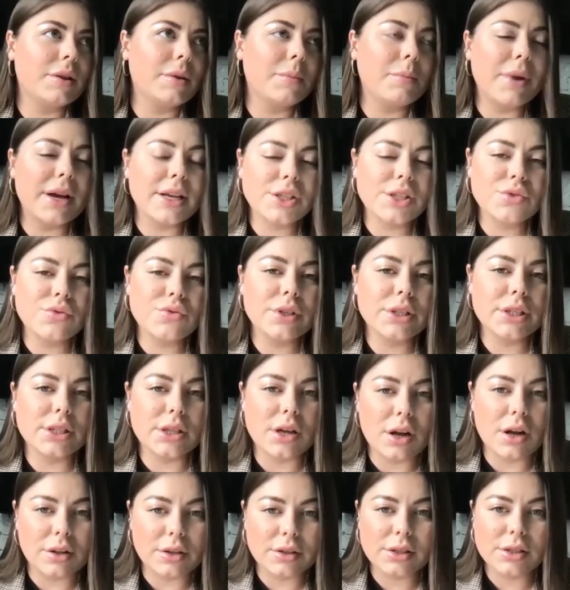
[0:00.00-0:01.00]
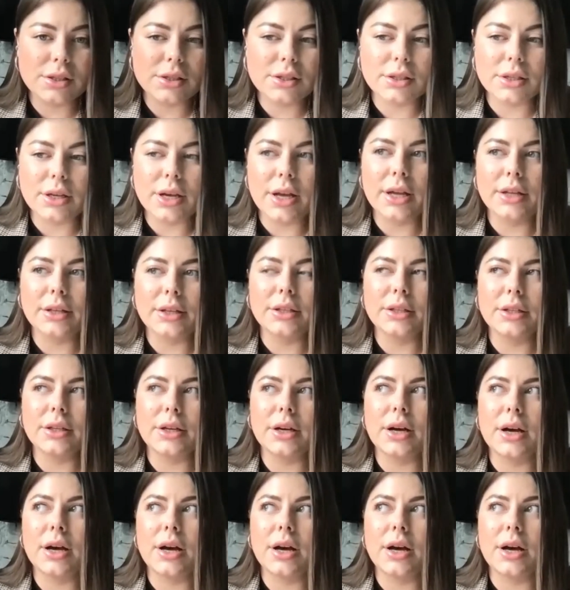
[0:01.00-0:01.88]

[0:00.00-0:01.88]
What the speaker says: the best results, and